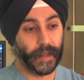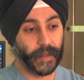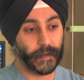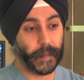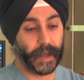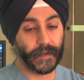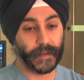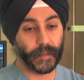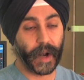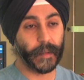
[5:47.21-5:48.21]
this
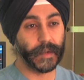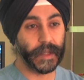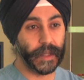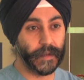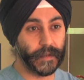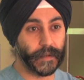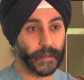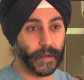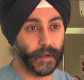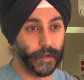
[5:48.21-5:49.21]
patient probably needs
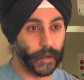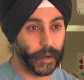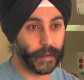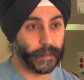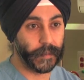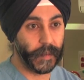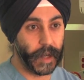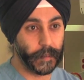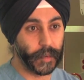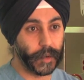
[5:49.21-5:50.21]
your
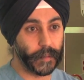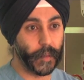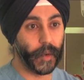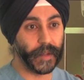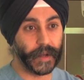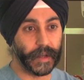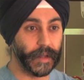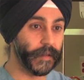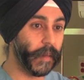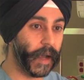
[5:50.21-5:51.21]
input more than it
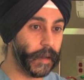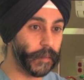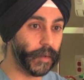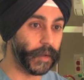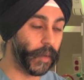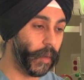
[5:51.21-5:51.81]
needs my input,